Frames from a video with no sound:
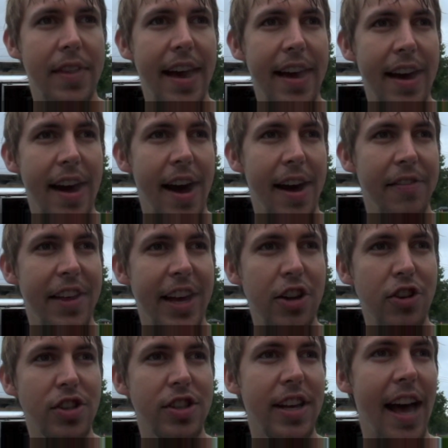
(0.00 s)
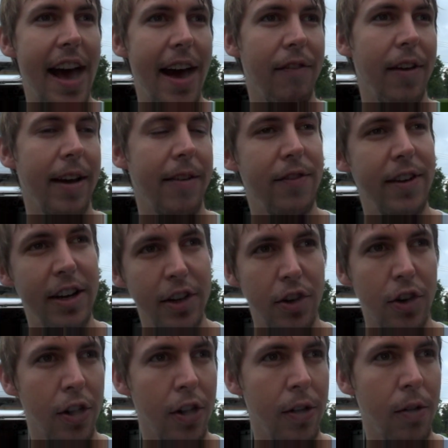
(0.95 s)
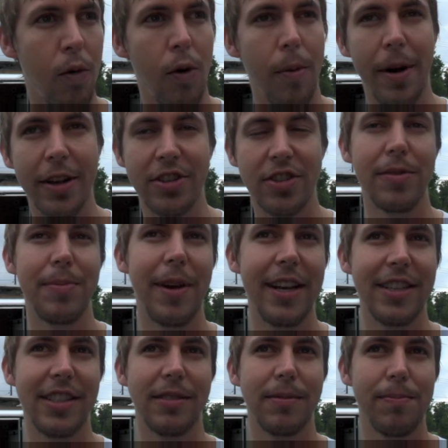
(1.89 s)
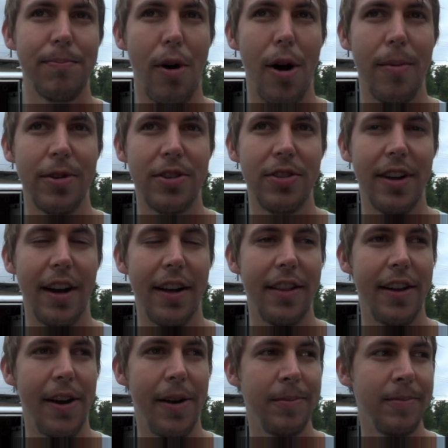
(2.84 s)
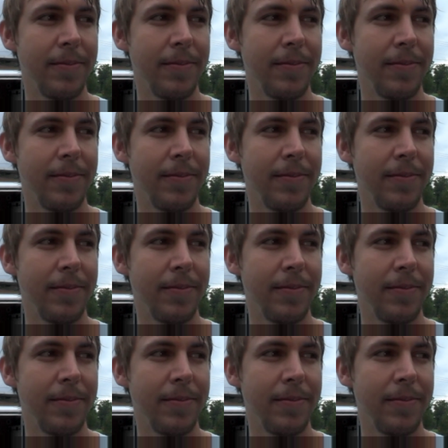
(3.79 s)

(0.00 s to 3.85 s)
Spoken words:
They usually have like vinegar or mustard-based barbecue down there.